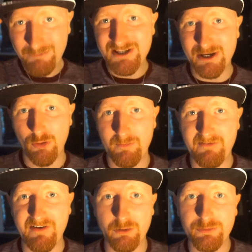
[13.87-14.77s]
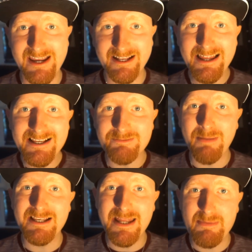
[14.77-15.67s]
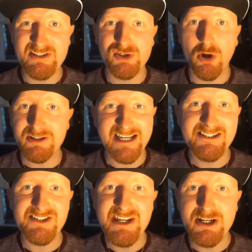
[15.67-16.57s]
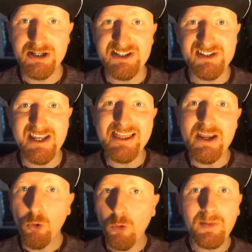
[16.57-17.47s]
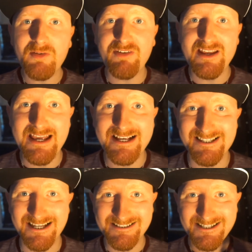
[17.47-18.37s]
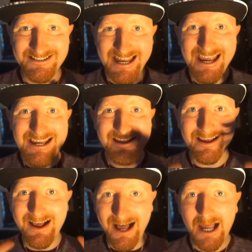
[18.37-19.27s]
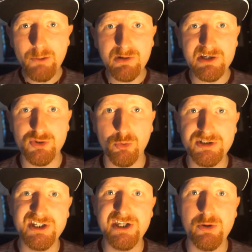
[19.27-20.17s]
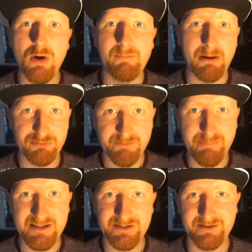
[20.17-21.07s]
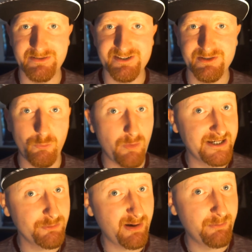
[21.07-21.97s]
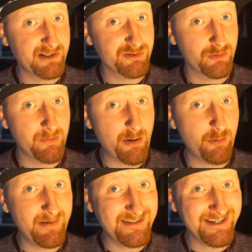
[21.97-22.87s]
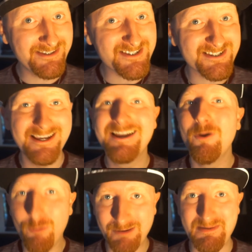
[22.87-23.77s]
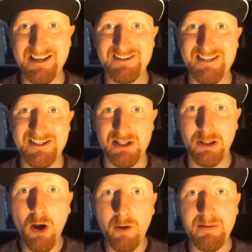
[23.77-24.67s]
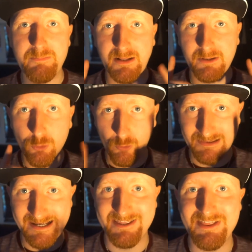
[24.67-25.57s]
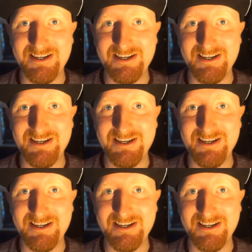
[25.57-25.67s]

How's it going, my fellow geeklings? My name is Scott Anthony Christie, the Auburn Phoenix, and today I want to talk to you about opinions. Why do I want to talk about opinions? Well, because there's a lot of people who are like